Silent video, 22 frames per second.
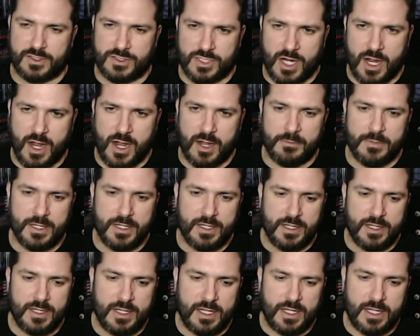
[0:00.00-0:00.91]
job,
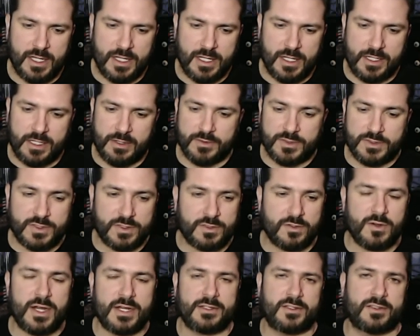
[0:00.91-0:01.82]
and it was
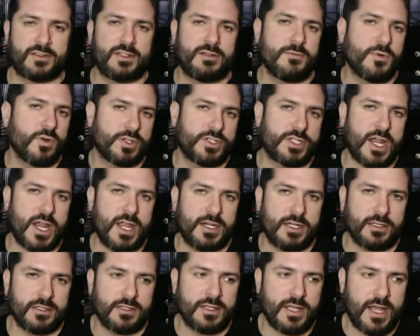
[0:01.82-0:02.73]
just great to see more
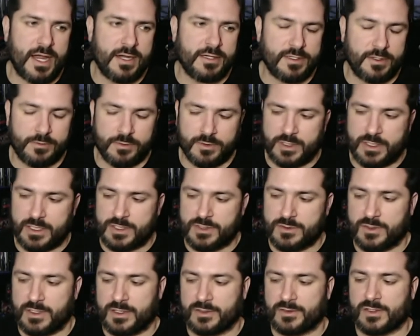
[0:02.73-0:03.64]
Shining. I really
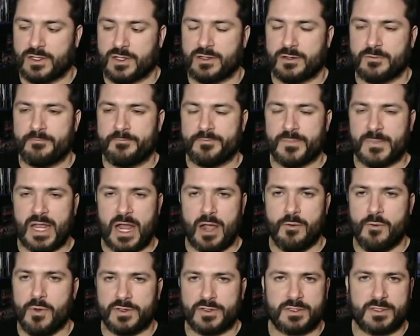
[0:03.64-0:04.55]
enjoyed it, so I
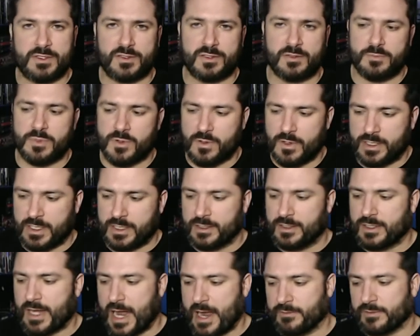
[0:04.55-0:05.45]
wasn't
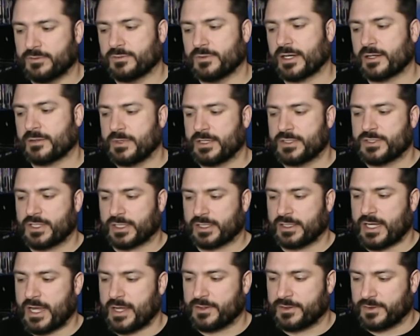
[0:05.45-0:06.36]
disappointed. I would recommend
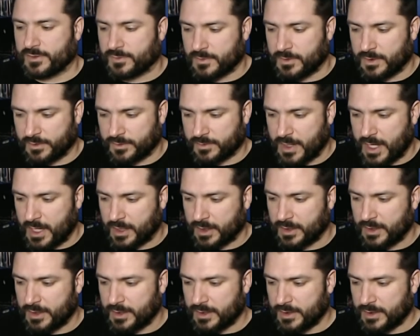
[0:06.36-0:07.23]
checking out this one as well.